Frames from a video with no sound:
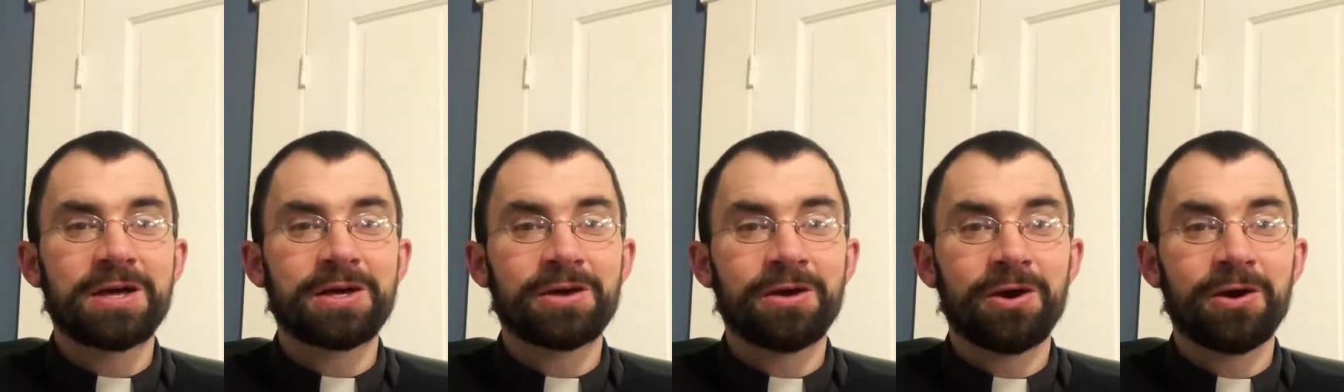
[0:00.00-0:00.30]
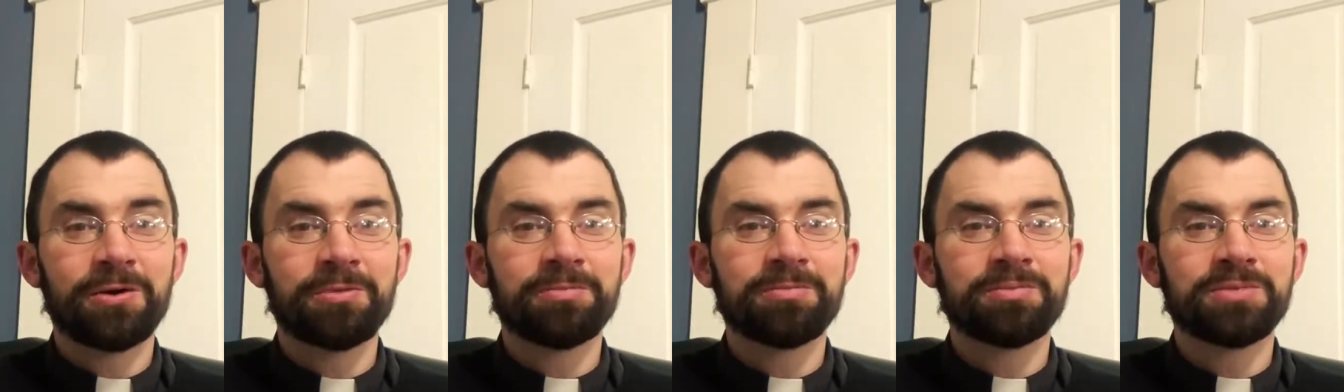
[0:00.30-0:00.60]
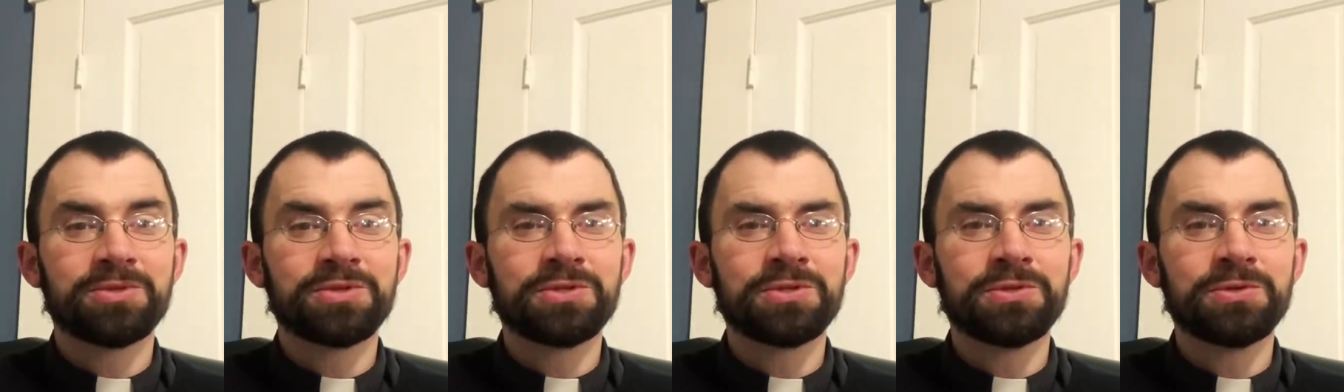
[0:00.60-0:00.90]

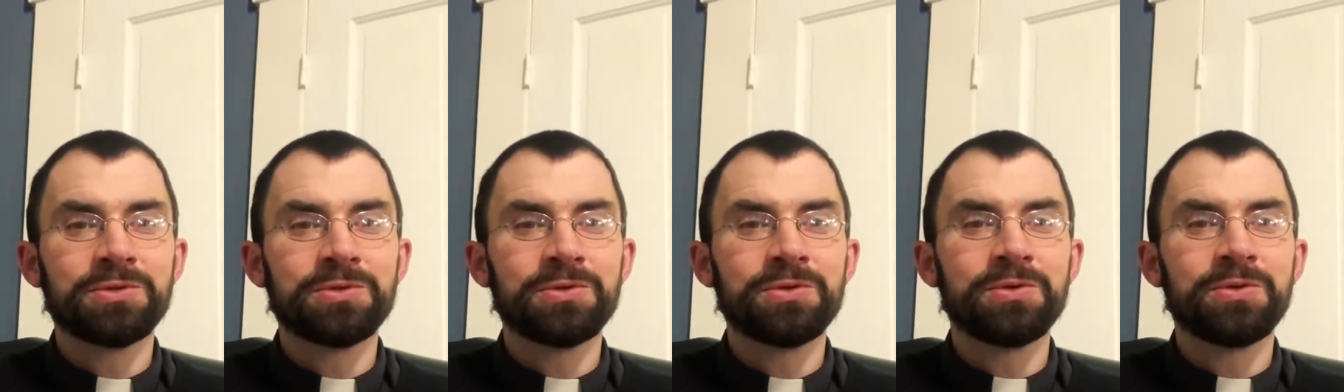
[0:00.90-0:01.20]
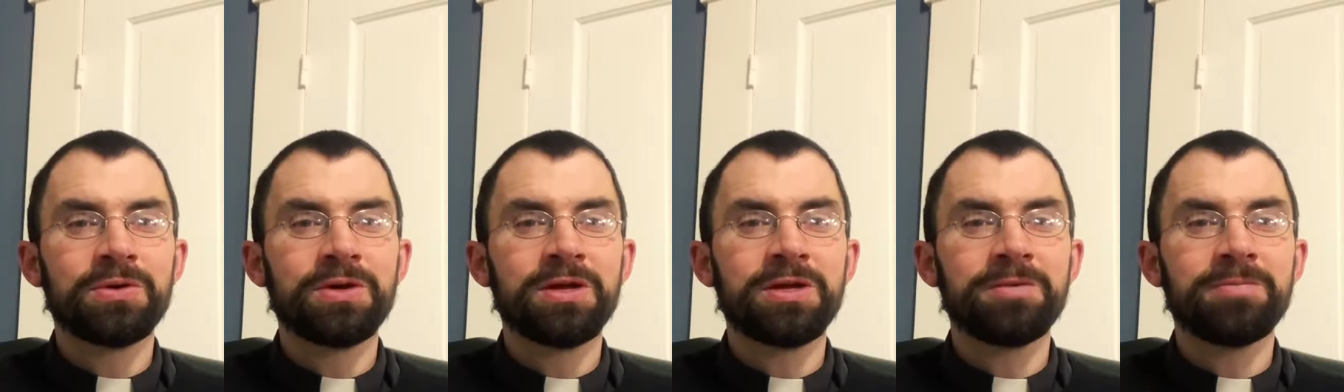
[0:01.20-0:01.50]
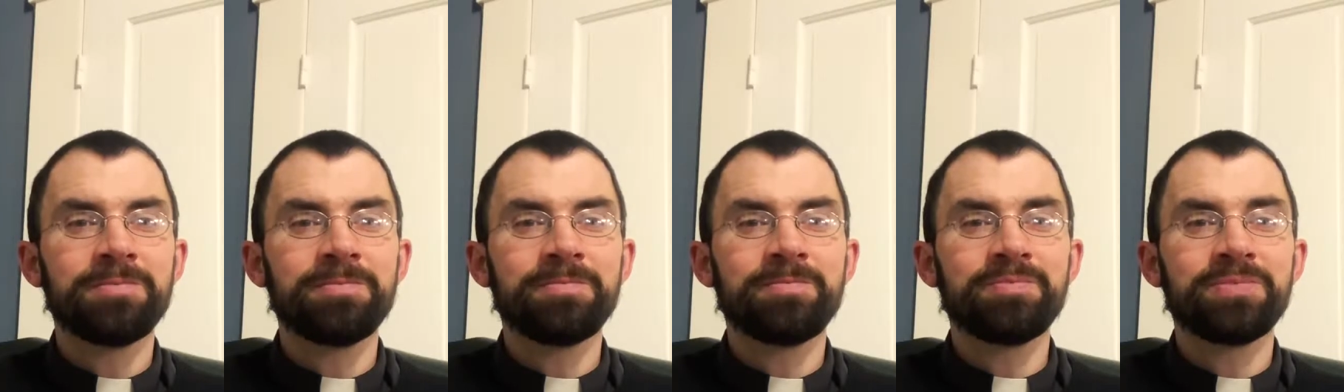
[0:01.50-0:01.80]
Come to
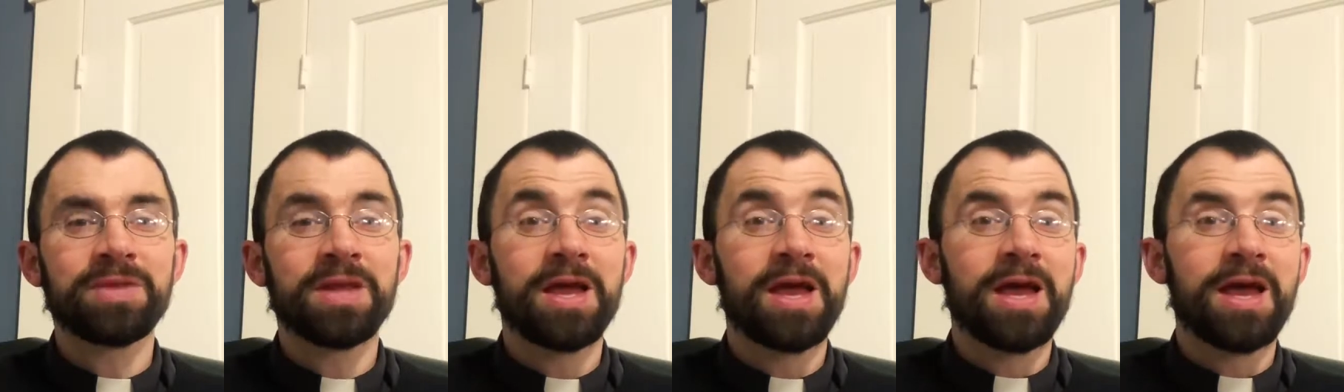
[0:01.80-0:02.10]
him,